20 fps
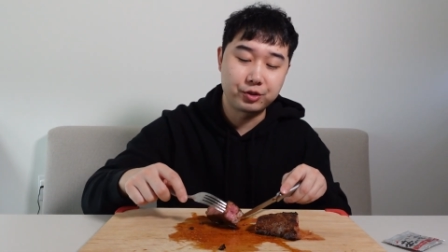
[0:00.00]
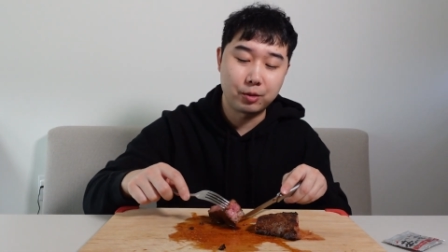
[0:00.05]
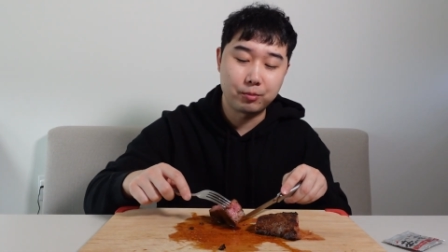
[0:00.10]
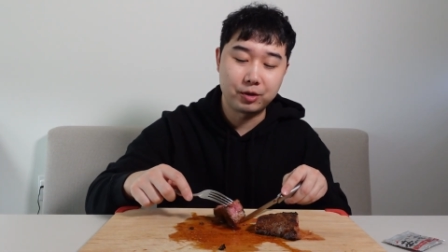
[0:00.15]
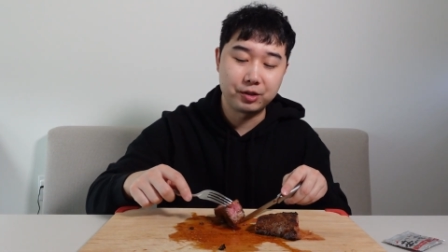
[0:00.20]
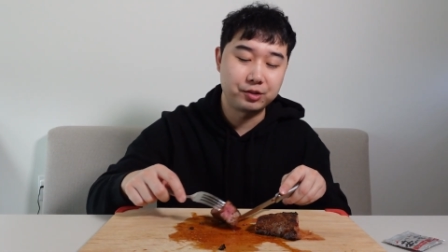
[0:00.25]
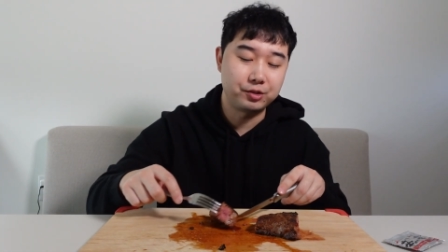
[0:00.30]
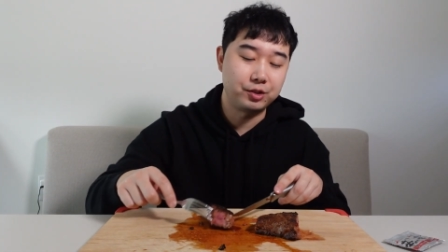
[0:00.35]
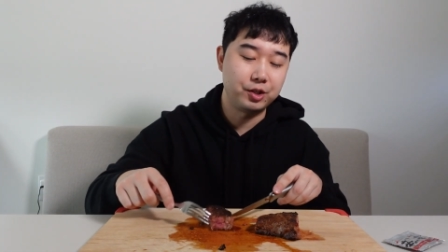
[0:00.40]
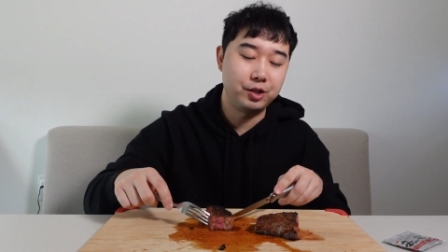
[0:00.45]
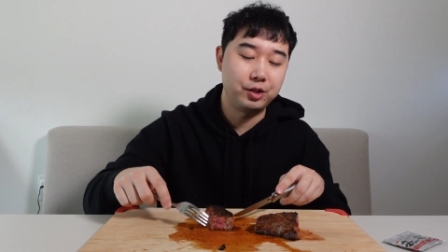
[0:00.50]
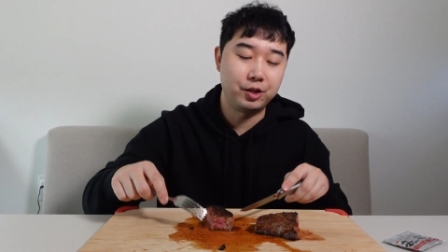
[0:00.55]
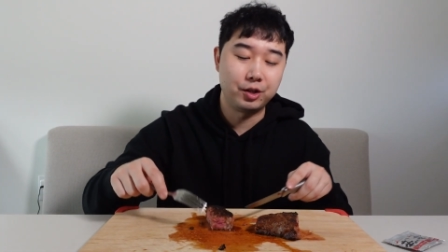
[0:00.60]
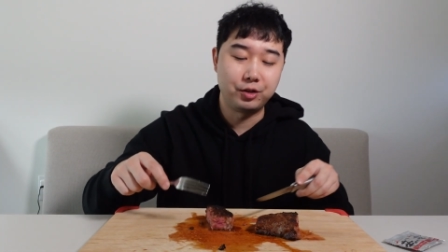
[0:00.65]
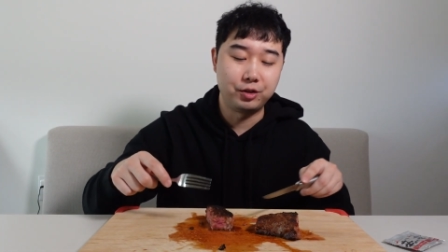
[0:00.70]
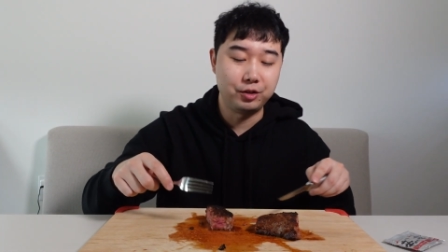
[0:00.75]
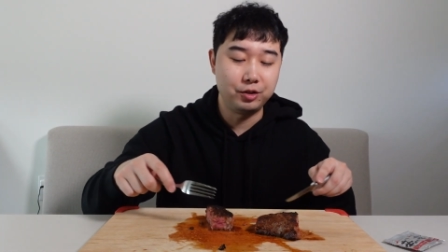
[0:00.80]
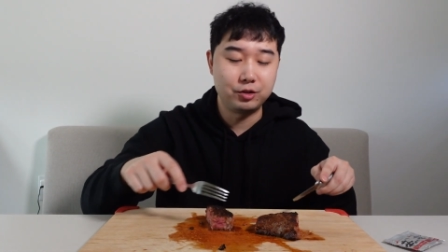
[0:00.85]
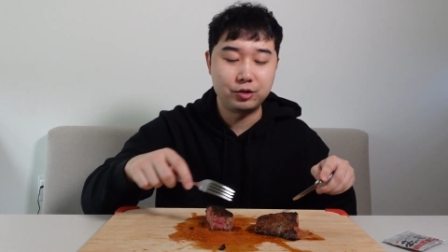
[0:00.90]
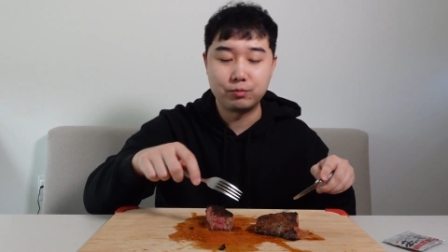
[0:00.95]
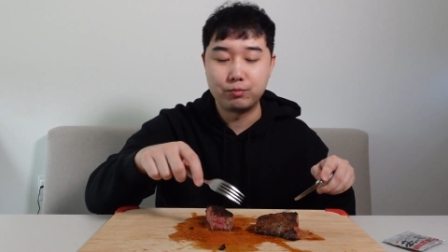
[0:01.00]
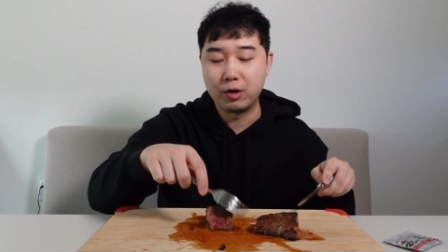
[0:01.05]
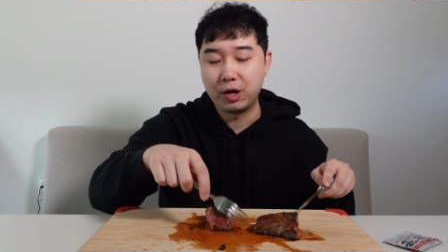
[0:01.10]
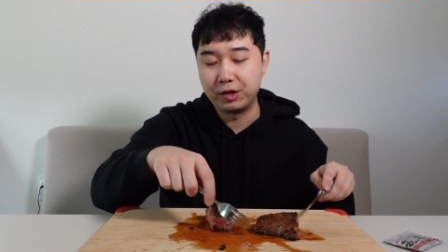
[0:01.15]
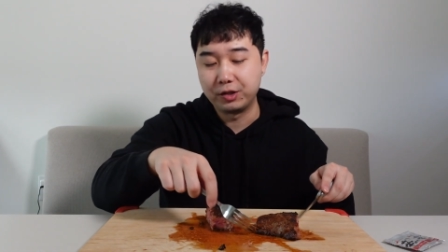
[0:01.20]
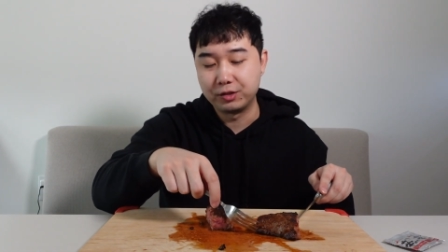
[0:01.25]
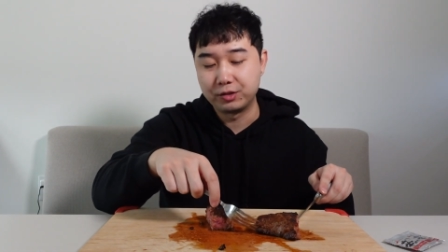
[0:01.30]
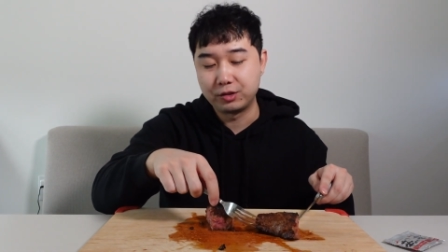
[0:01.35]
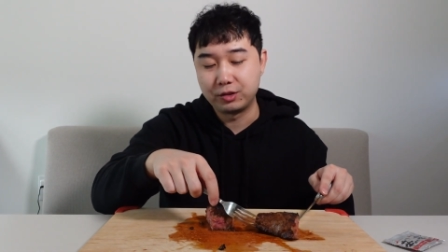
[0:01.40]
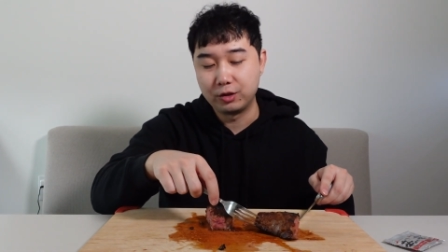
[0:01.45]
done my steak and each bite
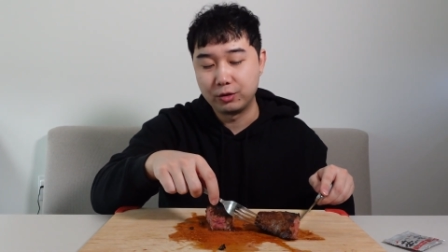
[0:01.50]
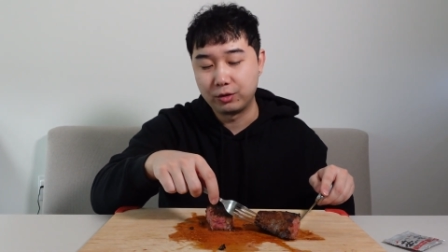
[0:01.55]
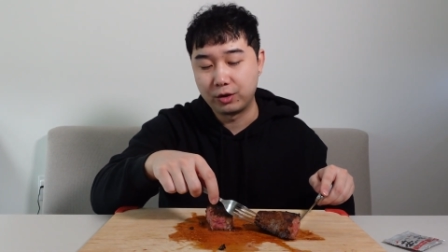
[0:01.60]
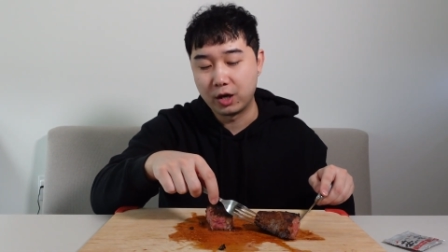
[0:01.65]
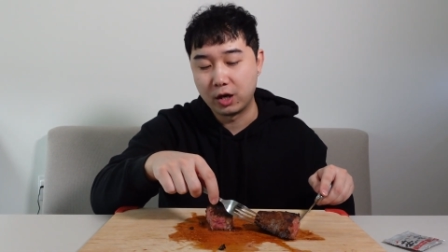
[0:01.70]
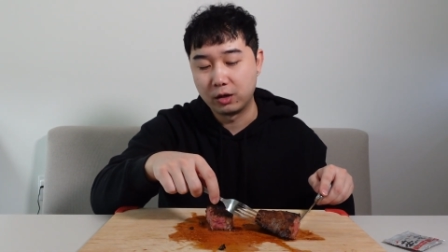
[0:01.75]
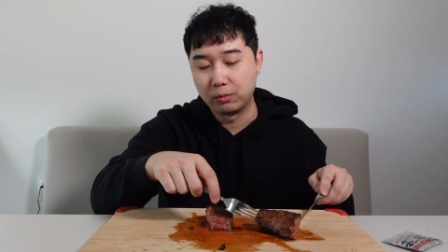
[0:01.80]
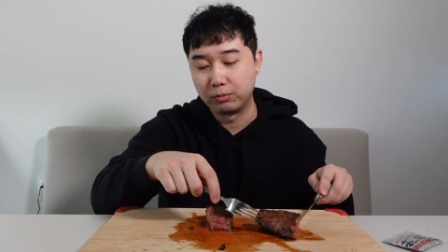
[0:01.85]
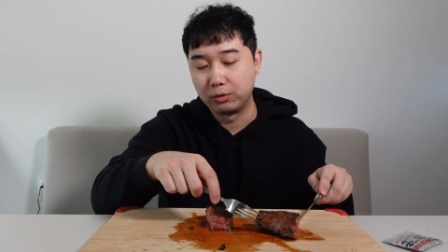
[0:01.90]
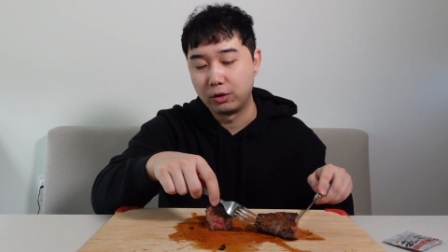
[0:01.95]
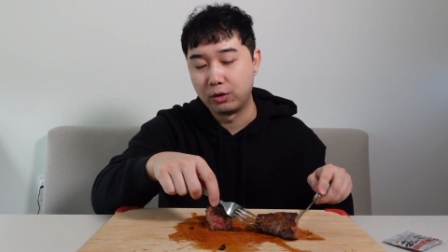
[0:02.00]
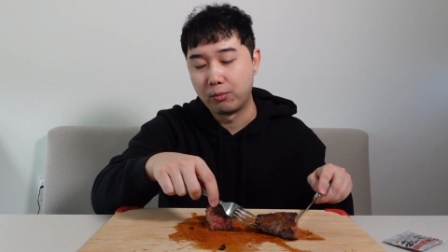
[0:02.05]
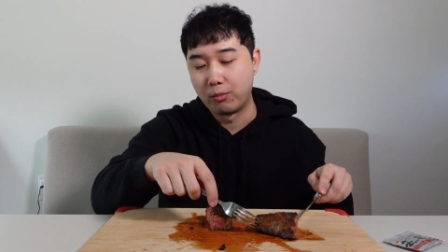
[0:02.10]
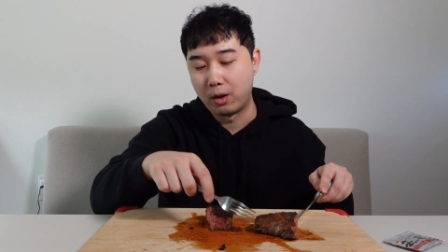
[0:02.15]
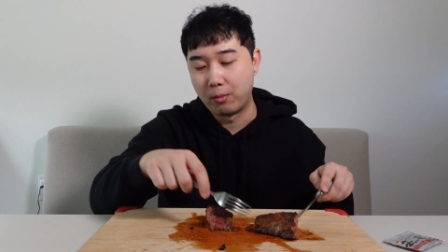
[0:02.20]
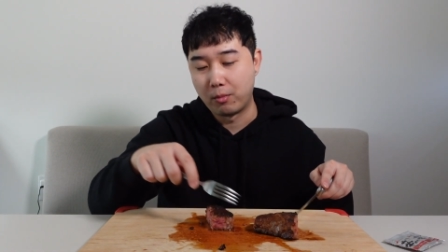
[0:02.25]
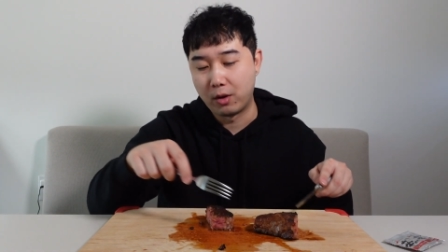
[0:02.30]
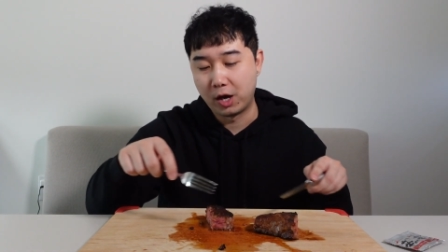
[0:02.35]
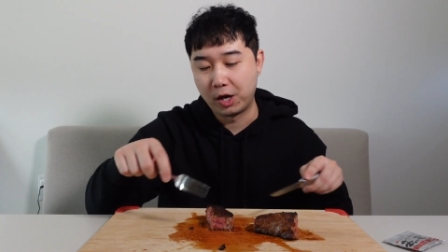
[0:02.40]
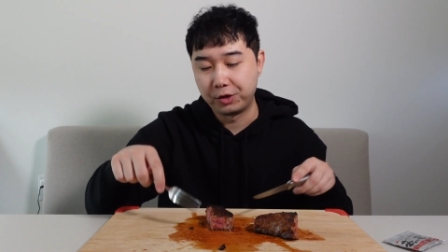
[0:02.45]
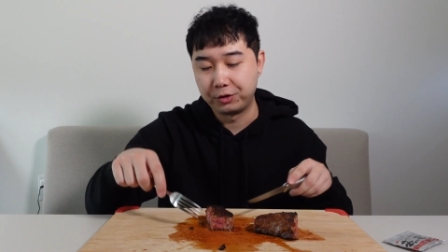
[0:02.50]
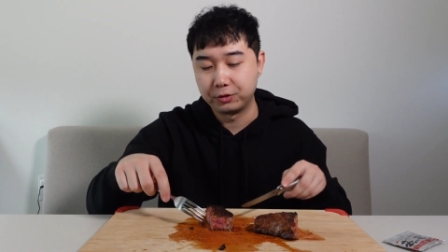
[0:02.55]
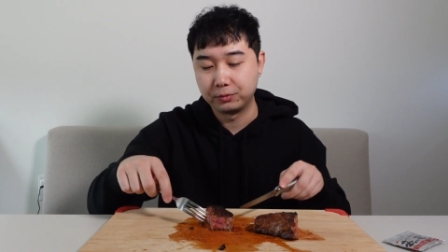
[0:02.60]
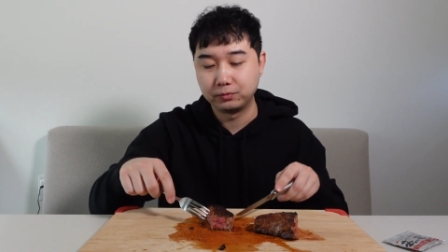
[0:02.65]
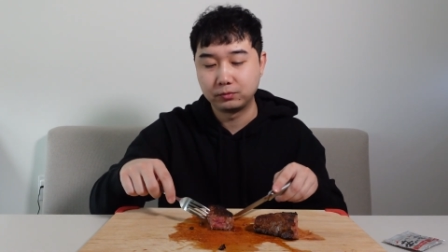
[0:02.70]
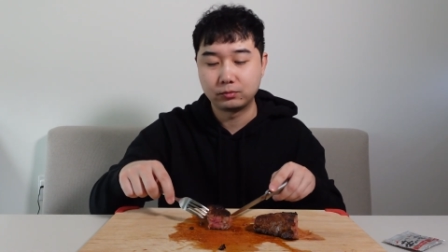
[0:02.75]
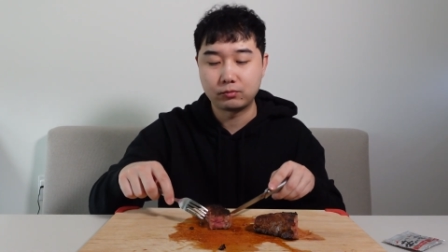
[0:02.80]
is still kind of blowing my mind.